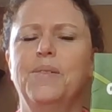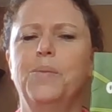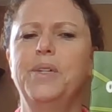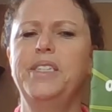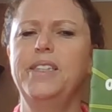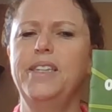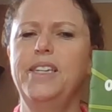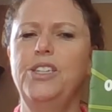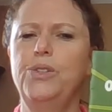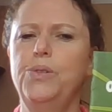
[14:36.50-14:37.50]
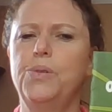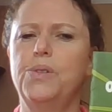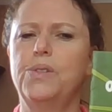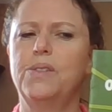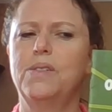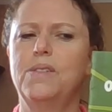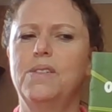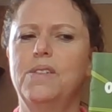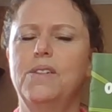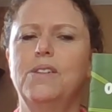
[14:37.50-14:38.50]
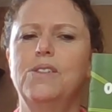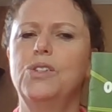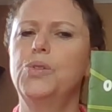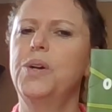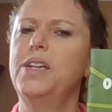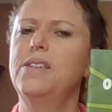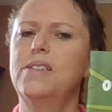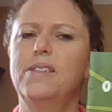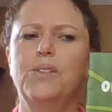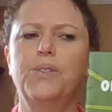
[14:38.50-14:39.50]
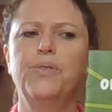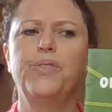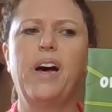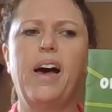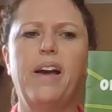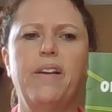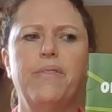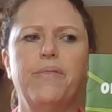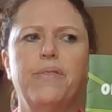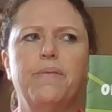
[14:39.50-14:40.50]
What did they use to try to survive?